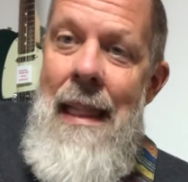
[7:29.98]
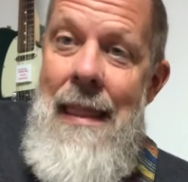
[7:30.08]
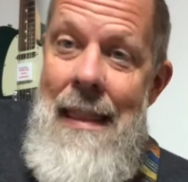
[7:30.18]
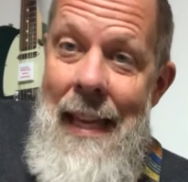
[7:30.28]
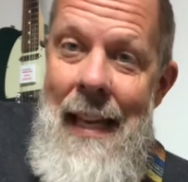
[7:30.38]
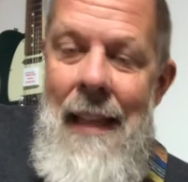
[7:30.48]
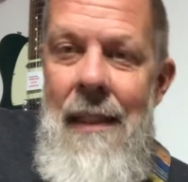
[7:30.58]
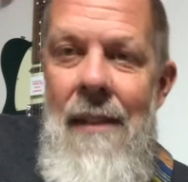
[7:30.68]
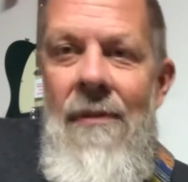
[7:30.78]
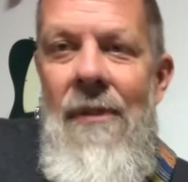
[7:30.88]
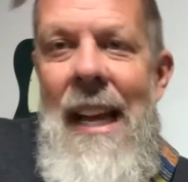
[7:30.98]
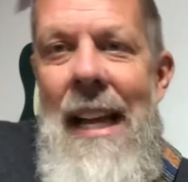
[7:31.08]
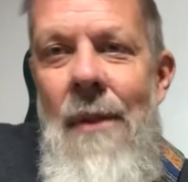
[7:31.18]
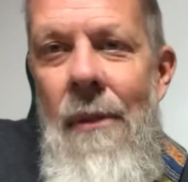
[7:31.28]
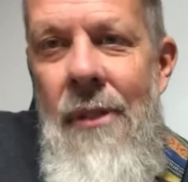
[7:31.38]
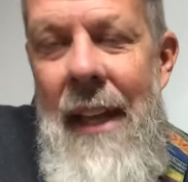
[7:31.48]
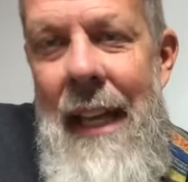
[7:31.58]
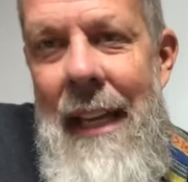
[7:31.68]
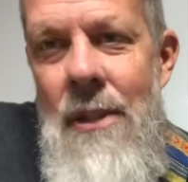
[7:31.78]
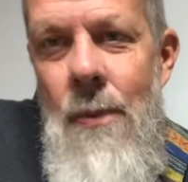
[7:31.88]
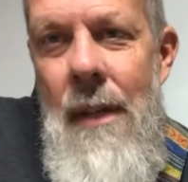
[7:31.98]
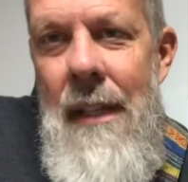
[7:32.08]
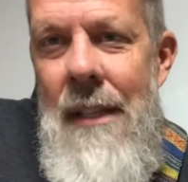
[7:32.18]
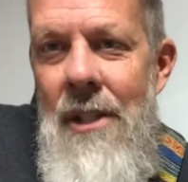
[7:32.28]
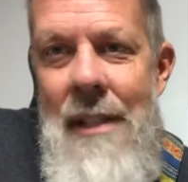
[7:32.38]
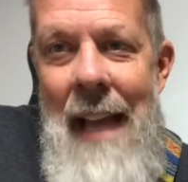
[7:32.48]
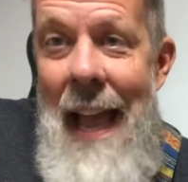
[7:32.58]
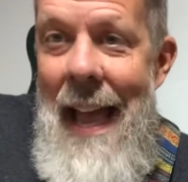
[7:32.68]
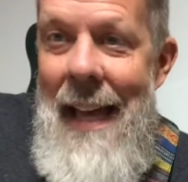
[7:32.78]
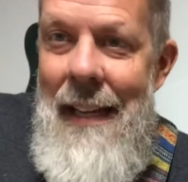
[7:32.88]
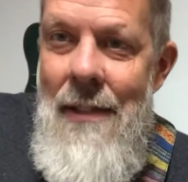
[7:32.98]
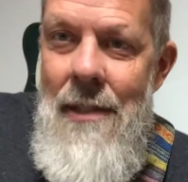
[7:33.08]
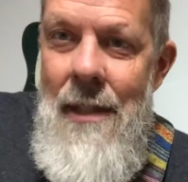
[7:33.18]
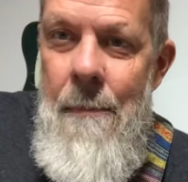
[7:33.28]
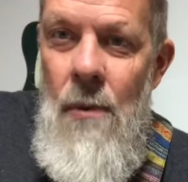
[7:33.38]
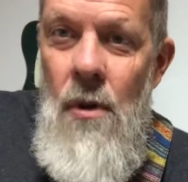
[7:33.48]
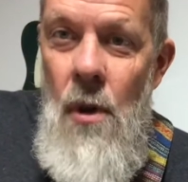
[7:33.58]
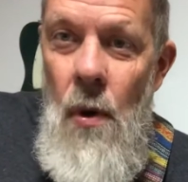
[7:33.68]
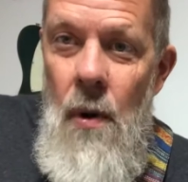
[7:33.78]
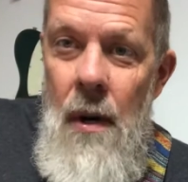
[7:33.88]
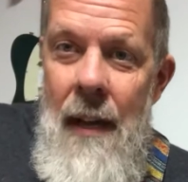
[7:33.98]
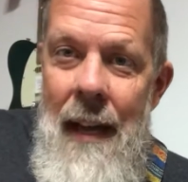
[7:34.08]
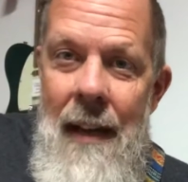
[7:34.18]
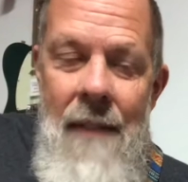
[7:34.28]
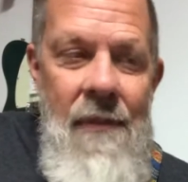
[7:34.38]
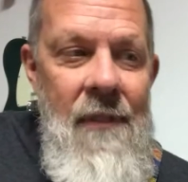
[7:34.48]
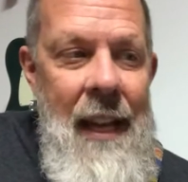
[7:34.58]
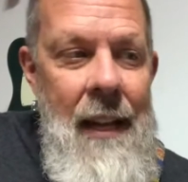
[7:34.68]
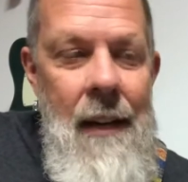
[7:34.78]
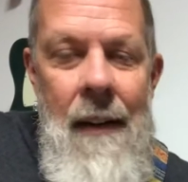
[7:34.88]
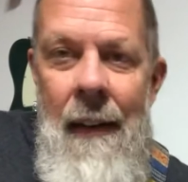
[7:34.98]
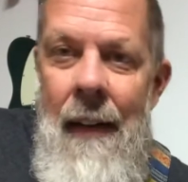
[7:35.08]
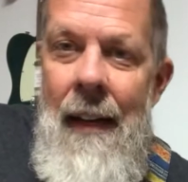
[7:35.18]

Then the final thing is we're going to just add a simple chord and a finger,